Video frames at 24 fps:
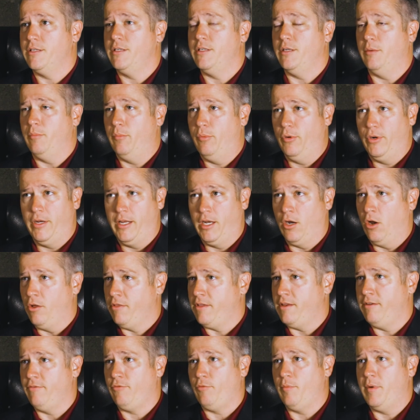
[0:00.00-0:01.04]
to put in all
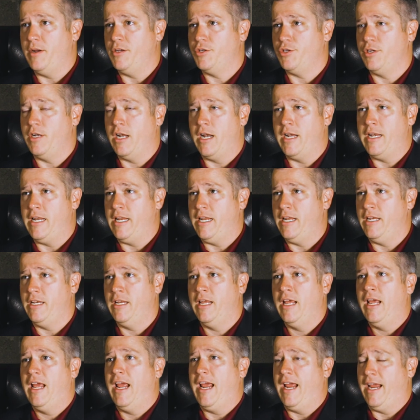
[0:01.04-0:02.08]
the information I need
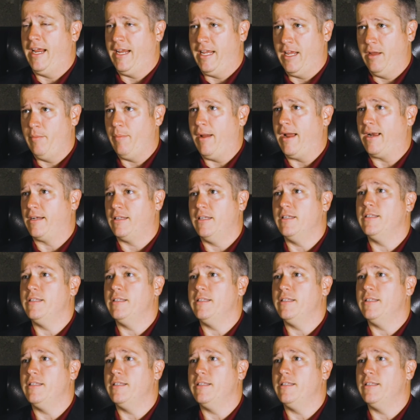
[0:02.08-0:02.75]
and get back to